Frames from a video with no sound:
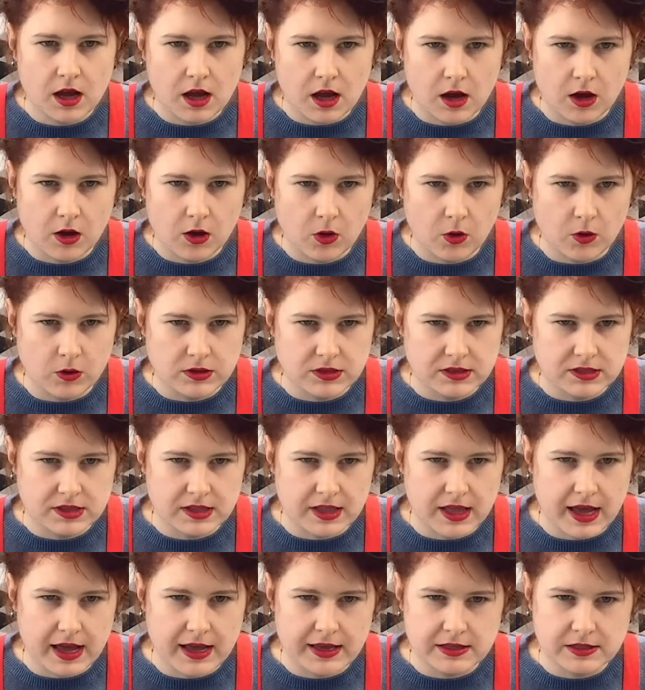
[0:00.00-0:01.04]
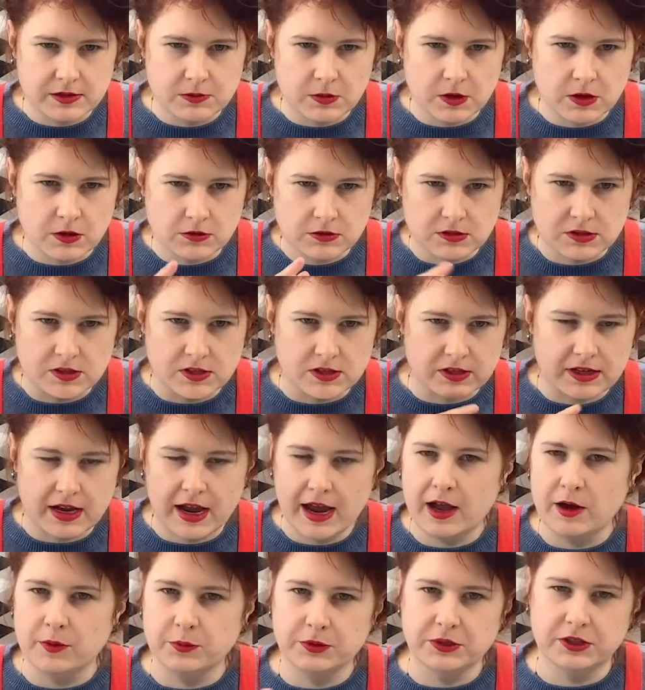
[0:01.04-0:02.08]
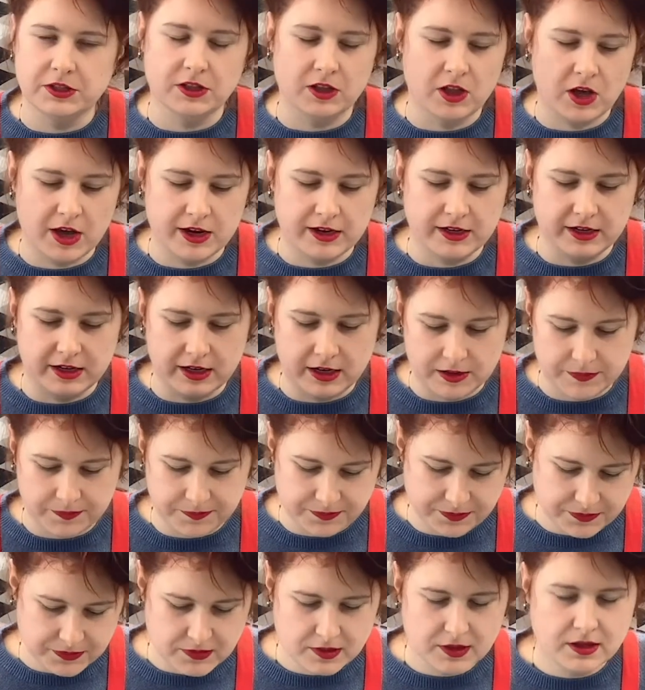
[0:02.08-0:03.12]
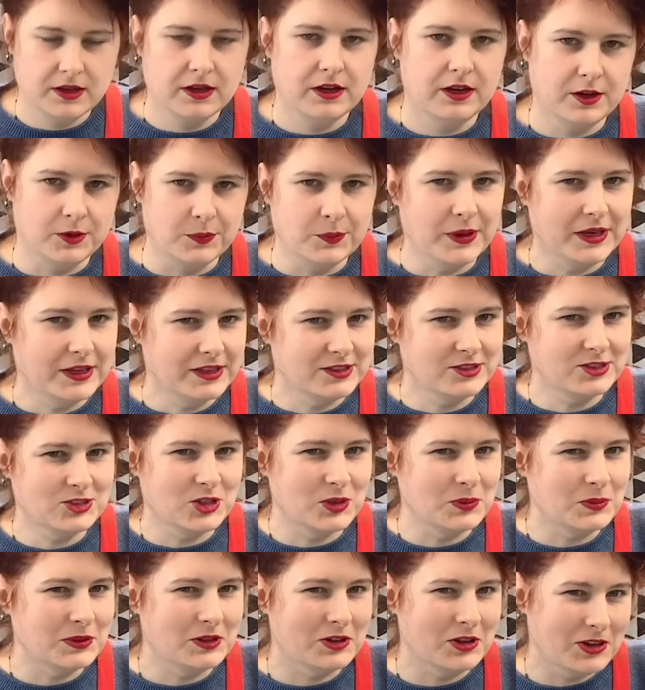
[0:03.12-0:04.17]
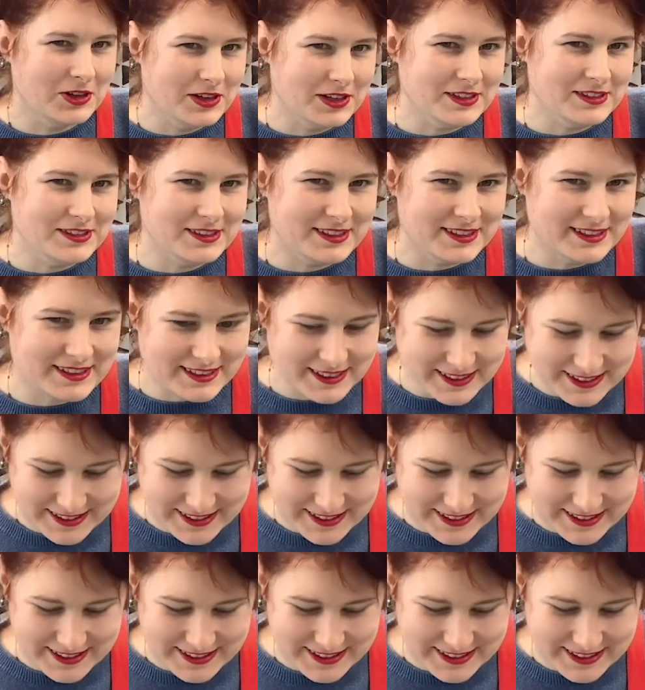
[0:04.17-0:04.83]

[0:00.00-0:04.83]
according to that as well, so to help you line it up. It'll make the job a lot easier.